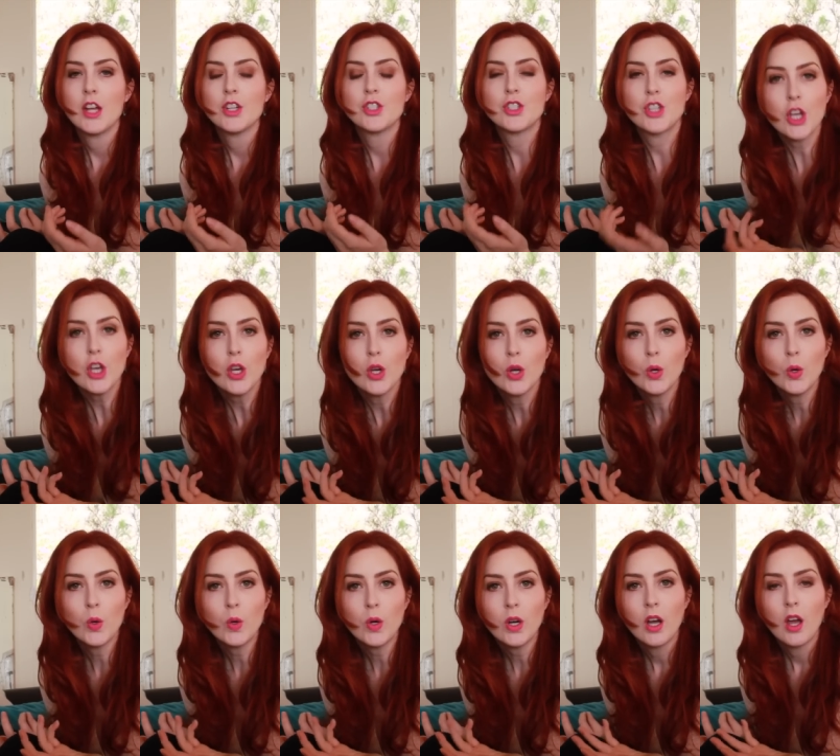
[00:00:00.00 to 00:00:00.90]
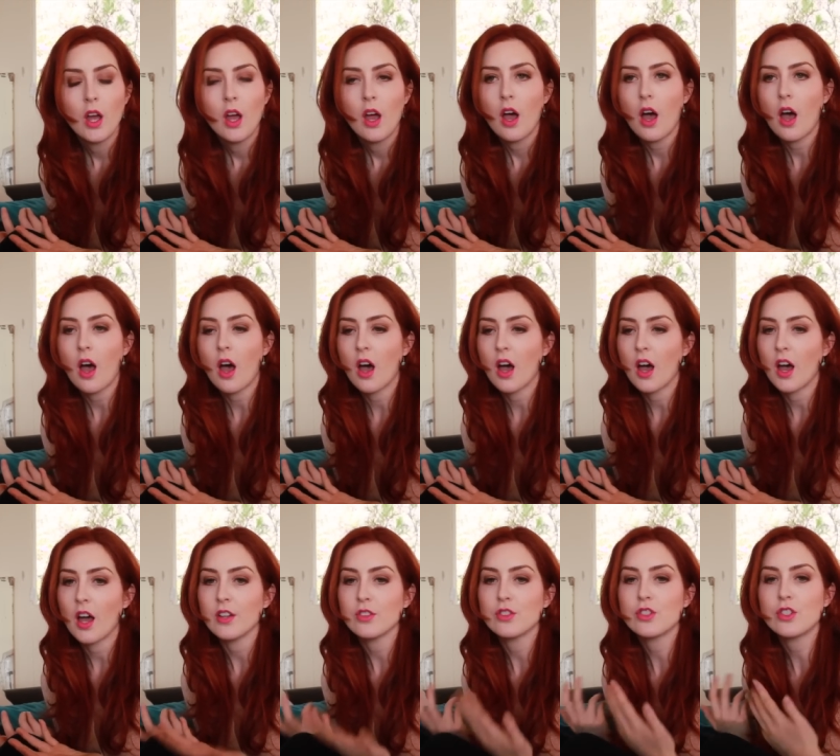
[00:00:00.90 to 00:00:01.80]
Two,
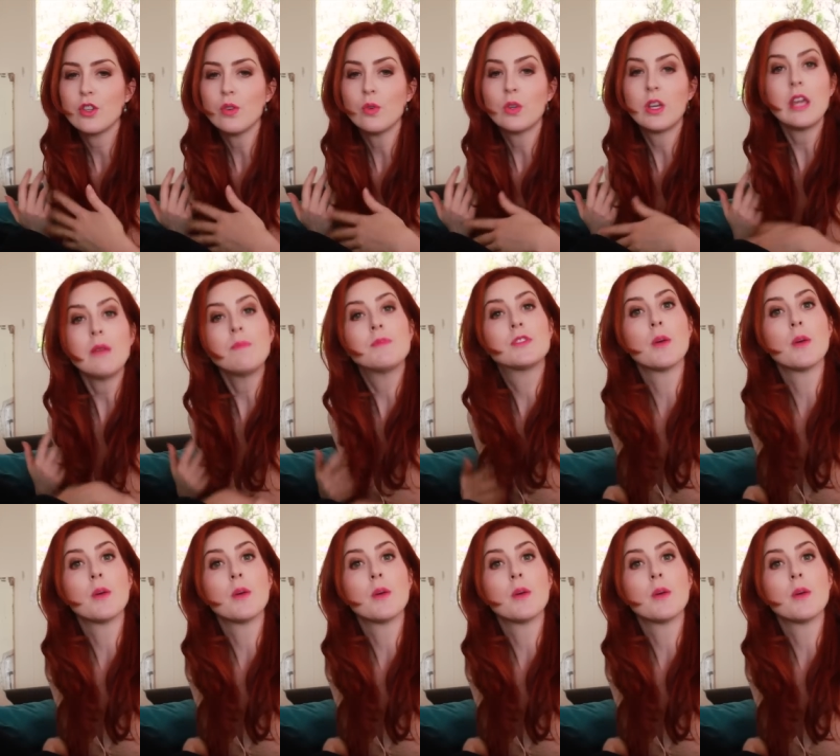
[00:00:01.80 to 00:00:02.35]
uh, to keep